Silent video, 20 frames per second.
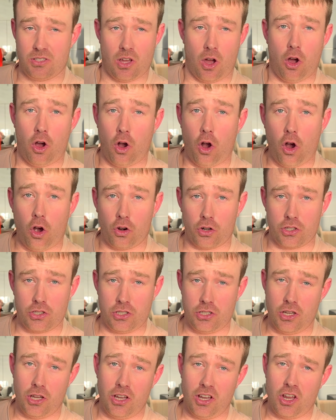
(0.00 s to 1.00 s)
is the
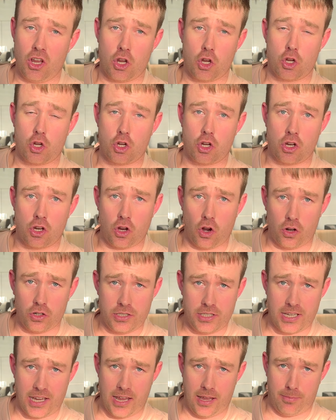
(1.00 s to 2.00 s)
hottest
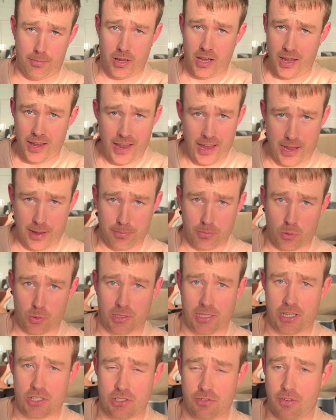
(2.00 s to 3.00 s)
goddamn
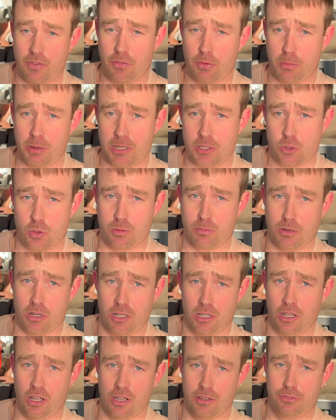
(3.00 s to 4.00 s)
airport lounge I've ever been to in
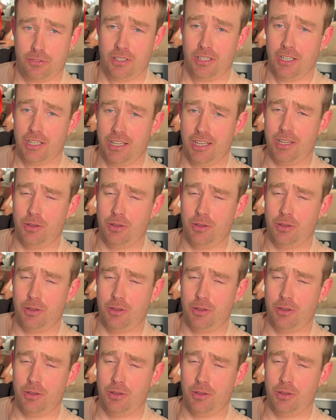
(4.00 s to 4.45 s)
my life.